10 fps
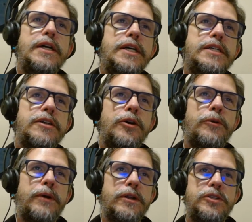So
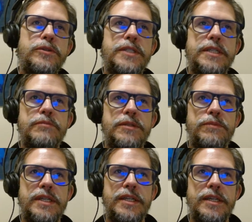part 2 seems to
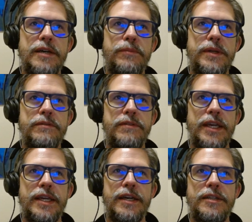be a bit of
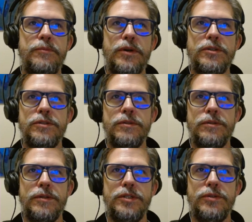a departure
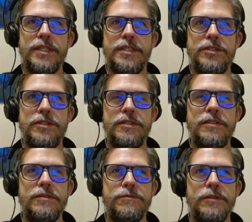or a transition
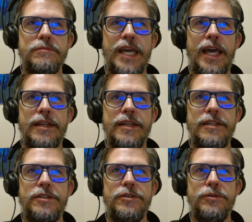from that
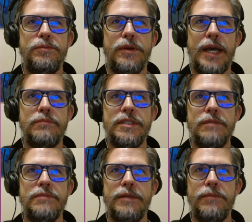into perhaps
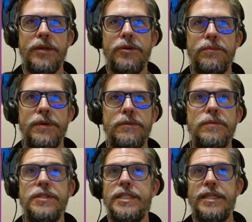something better, but we'll
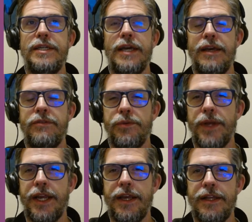see. I haven't read
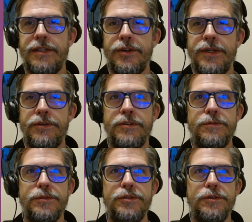ahead, so I don't know for
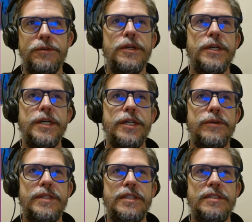sure
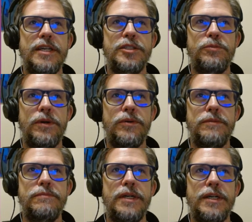what this next
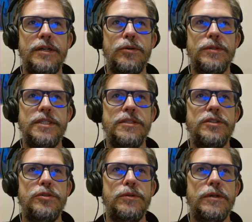poem holds in
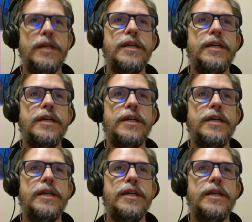store.